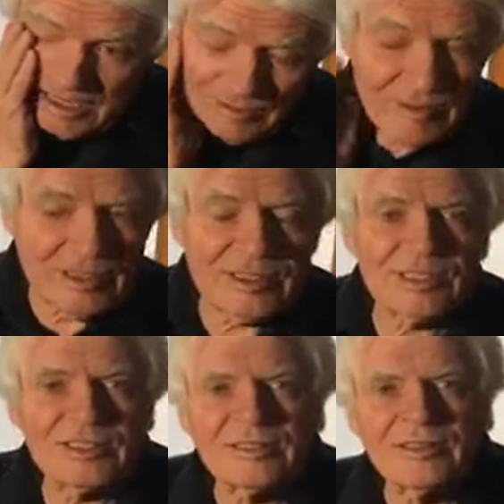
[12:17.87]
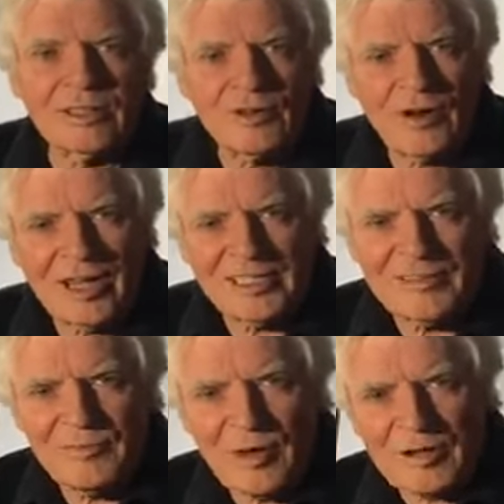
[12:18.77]
was the
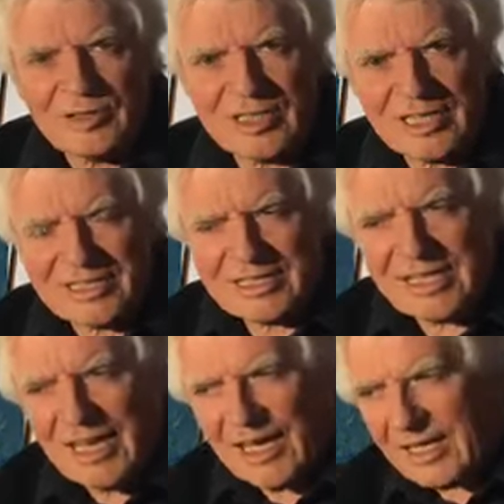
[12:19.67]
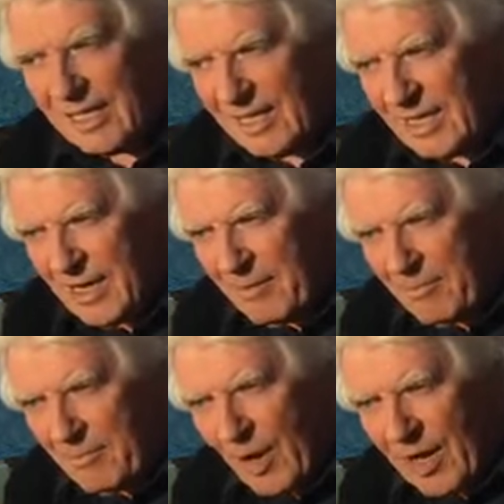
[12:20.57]
creative process, and
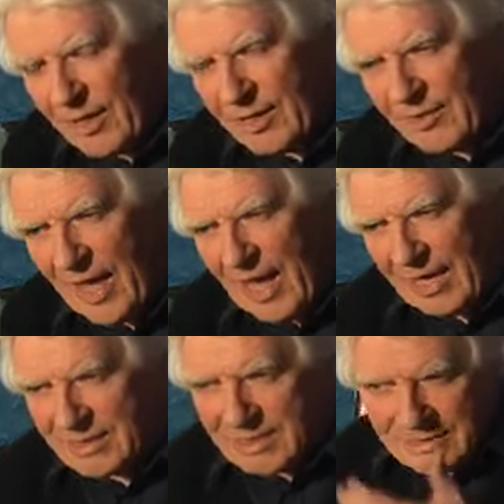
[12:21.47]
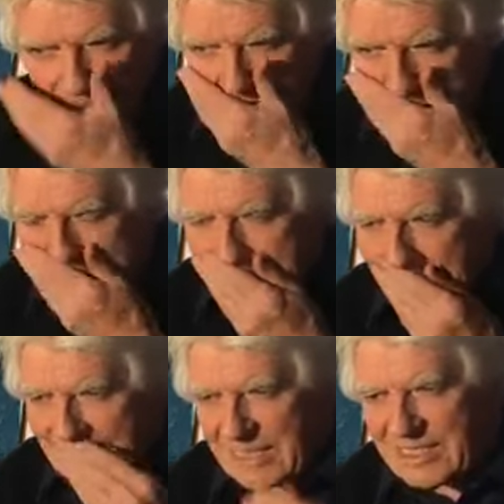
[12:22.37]
part of that
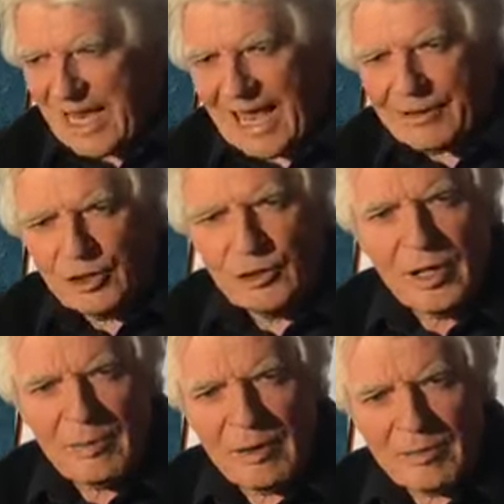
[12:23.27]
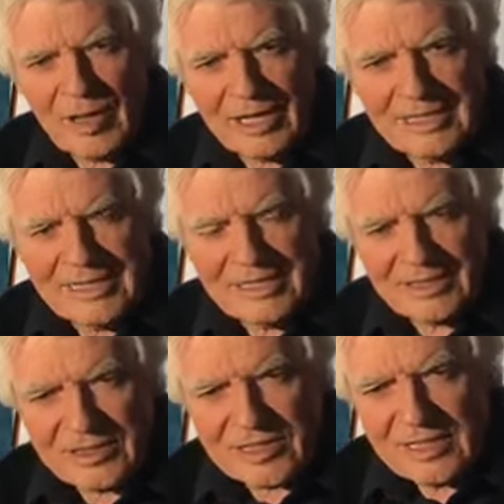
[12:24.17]
is how do you come up with
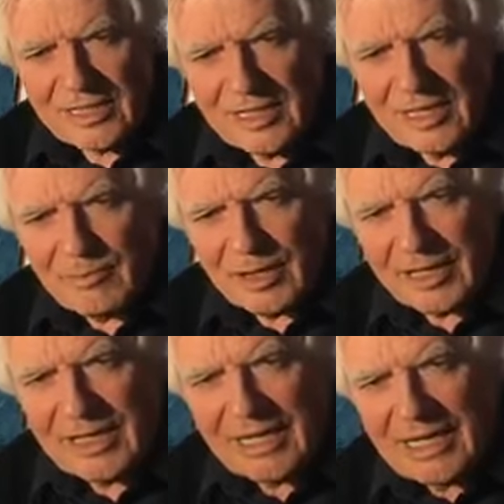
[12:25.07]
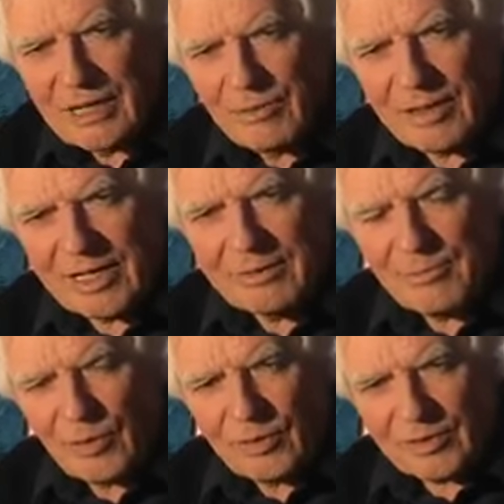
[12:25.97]
ideas, but an equally
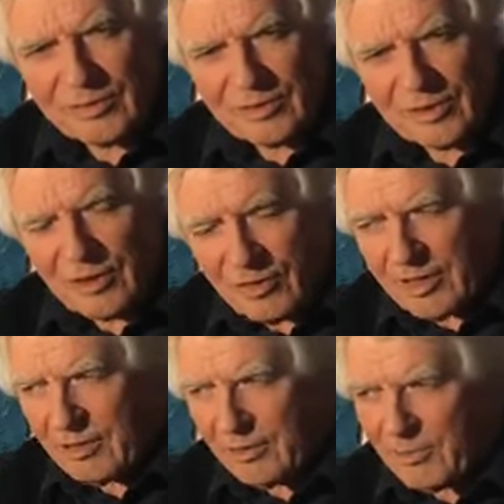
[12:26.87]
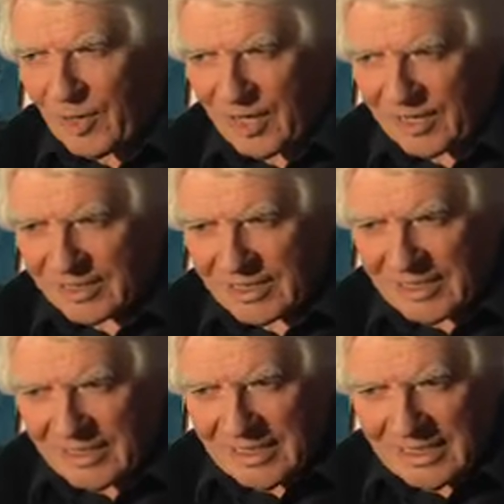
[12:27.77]
important and critical part
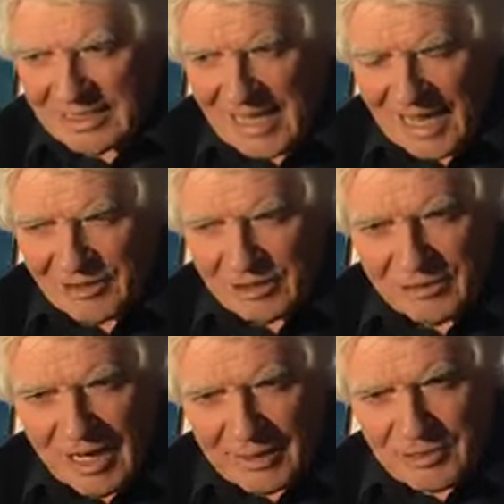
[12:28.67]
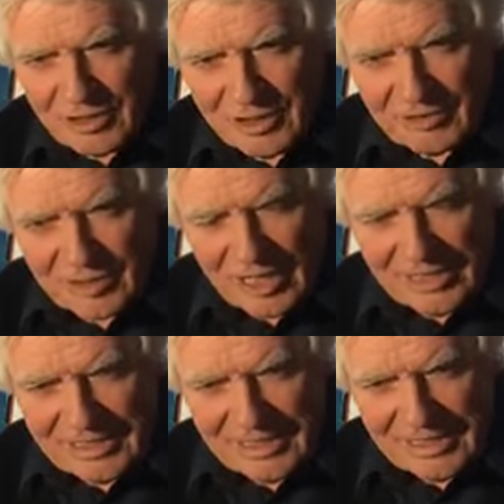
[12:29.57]
is how do you capture those
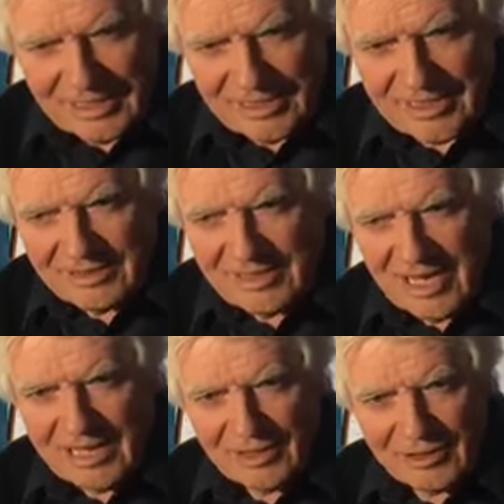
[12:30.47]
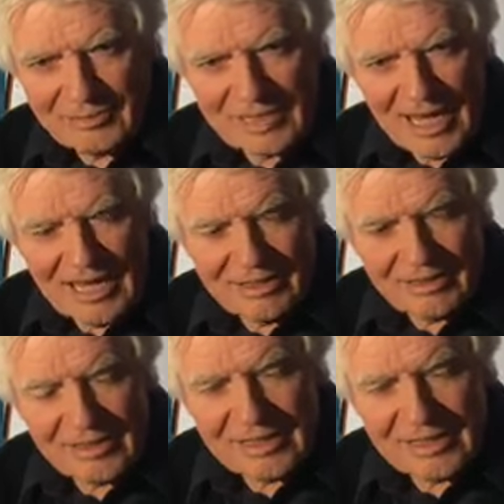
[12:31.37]
ideas and nail them down.